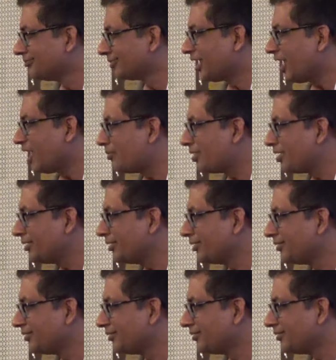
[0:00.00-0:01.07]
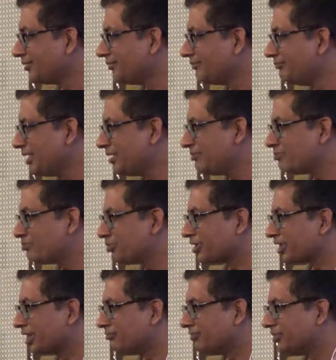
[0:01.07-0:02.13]
Common minimum
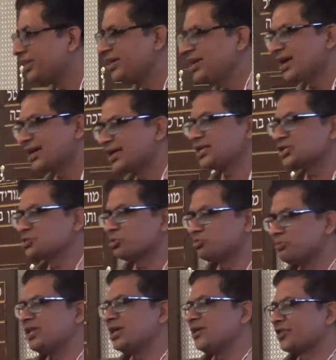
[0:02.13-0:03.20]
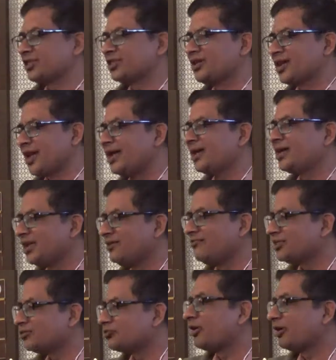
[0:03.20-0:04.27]
program. He agrees with many of the things I agree
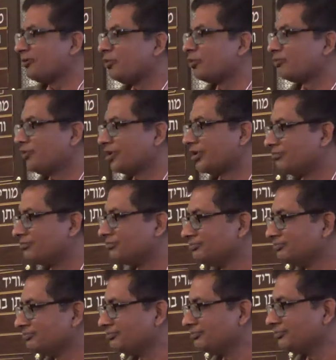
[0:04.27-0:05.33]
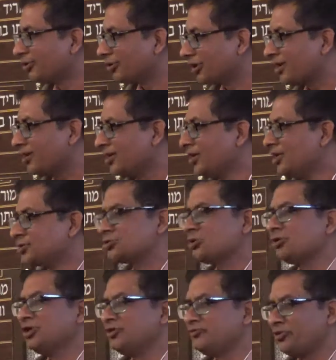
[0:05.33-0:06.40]
with, so I vote for him. Okay.
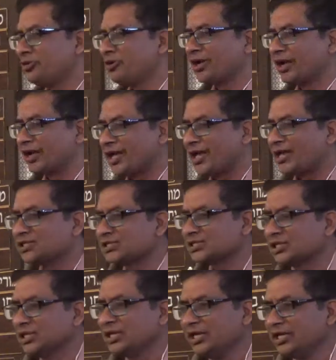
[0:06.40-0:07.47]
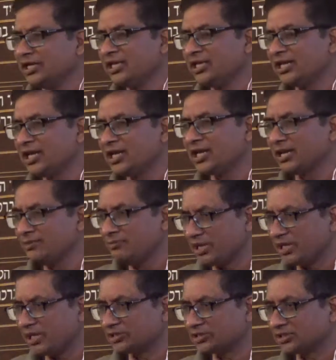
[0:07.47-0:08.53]
So if you are against illegal
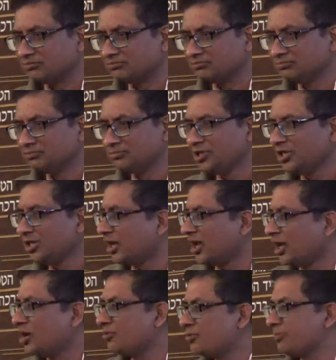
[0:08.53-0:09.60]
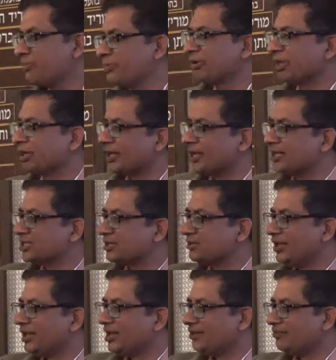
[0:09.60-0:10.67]
immigration, how many people are against
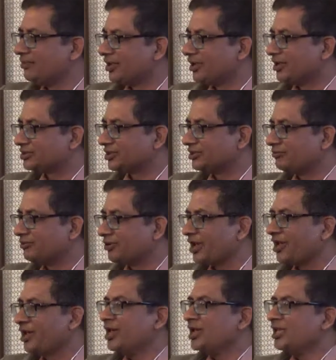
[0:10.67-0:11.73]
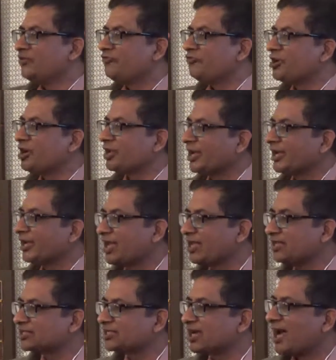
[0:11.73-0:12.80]
illegal immigration? Okay. If you are
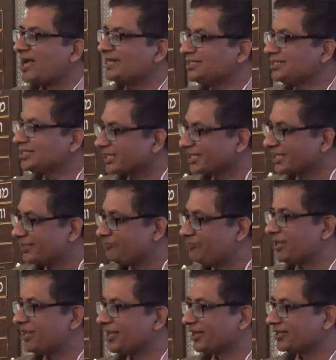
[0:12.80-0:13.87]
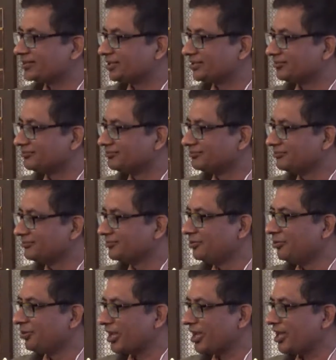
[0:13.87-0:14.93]
against unchecked immigration,
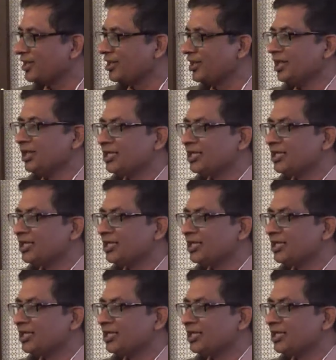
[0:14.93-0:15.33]
okay.